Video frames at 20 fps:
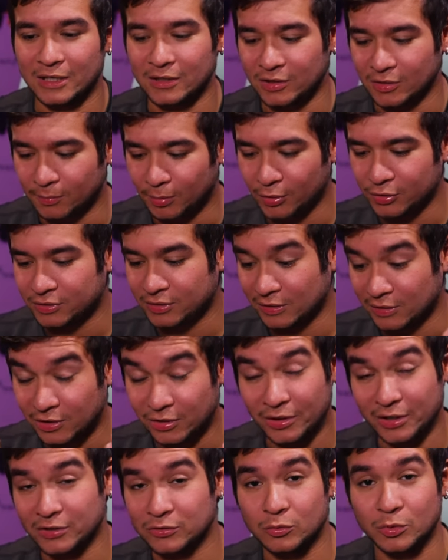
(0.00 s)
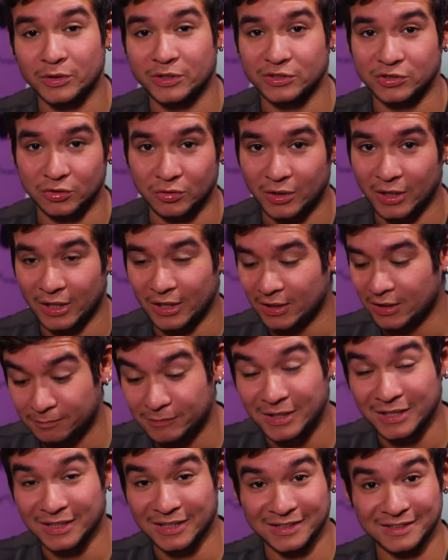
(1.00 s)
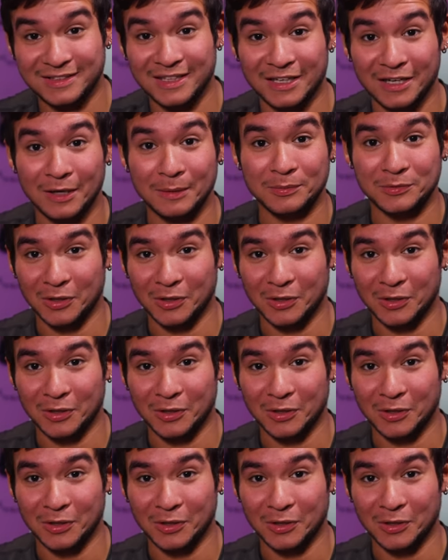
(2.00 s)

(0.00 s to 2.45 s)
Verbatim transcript: You can post it literally as quick as you can, get it set up.